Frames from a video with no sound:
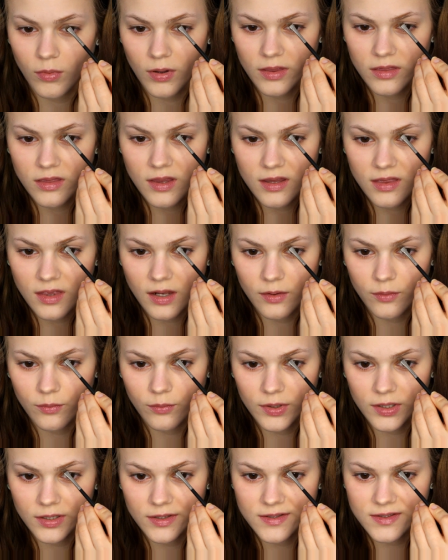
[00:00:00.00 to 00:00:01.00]
One thing that
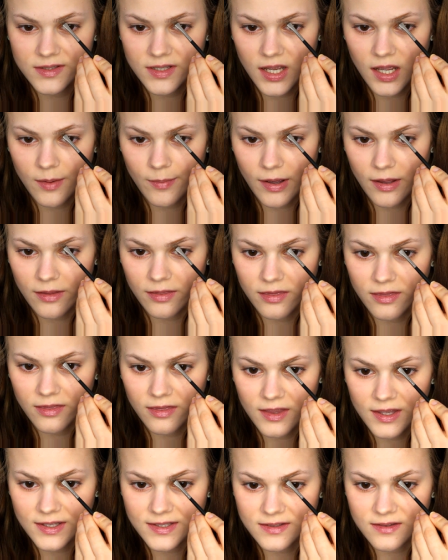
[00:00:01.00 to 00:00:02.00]
I will say
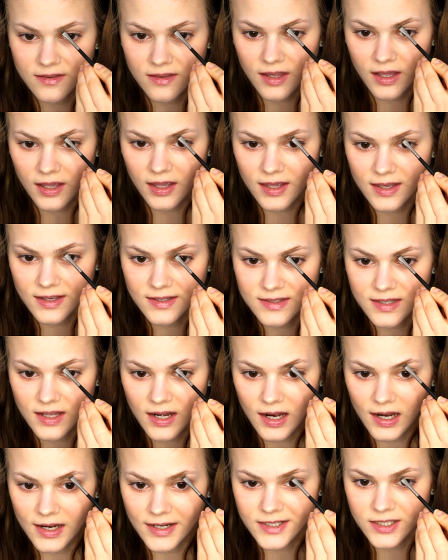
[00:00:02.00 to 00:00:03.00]
about this thing is
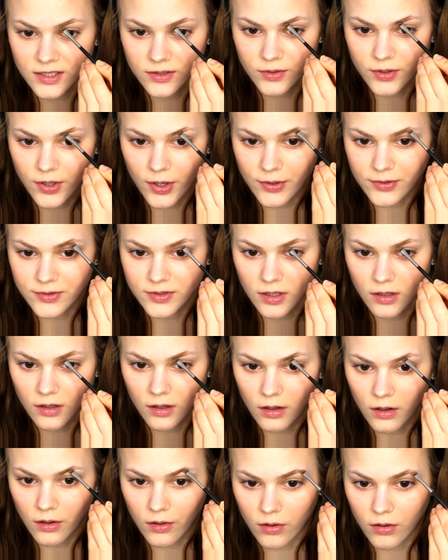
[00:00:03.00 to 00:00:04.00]
that a little goes a
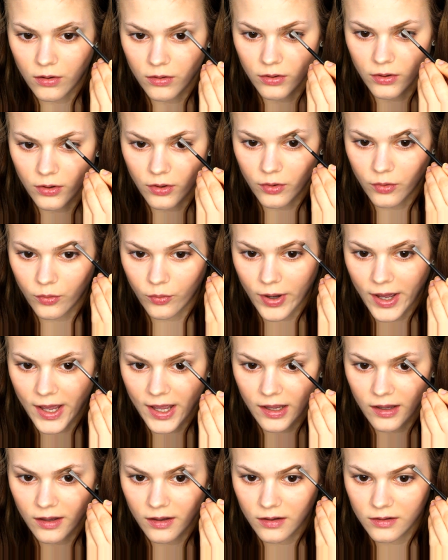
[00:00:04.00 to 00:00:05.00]
long
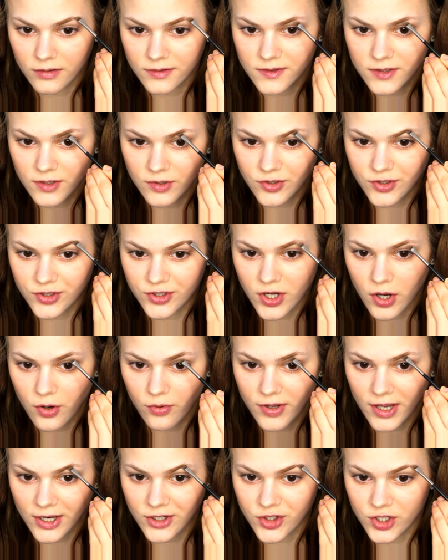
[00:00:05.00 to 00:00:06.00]
way. So
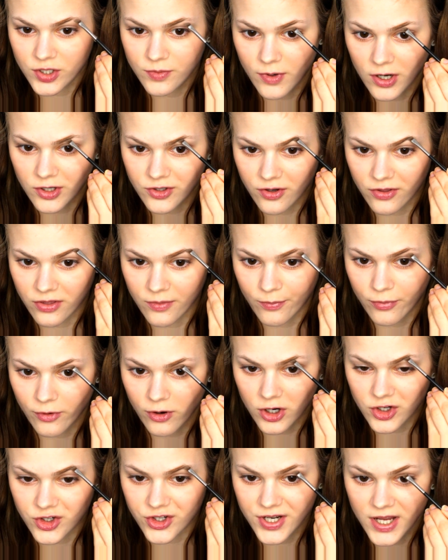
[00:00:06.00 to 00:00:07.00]
don't get too much on the
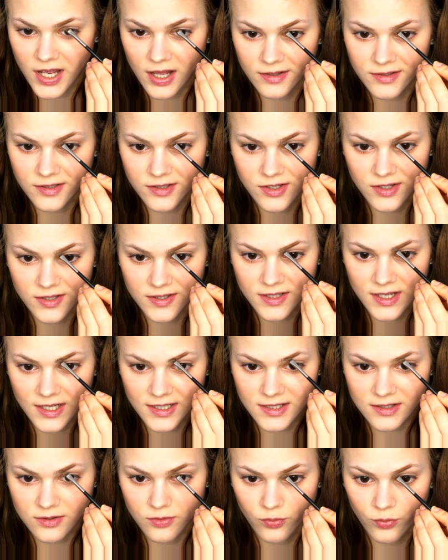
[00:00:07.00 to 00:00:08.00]
brush, else it just
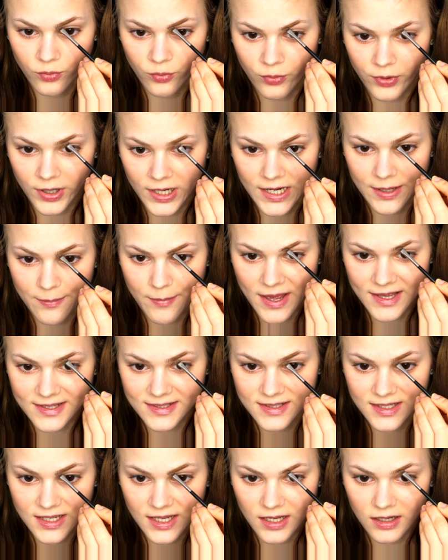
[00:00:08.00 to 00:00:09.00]
gets really
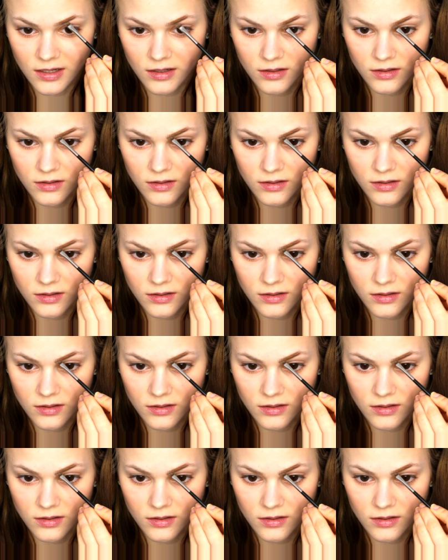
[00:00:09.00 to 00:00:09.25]
messy.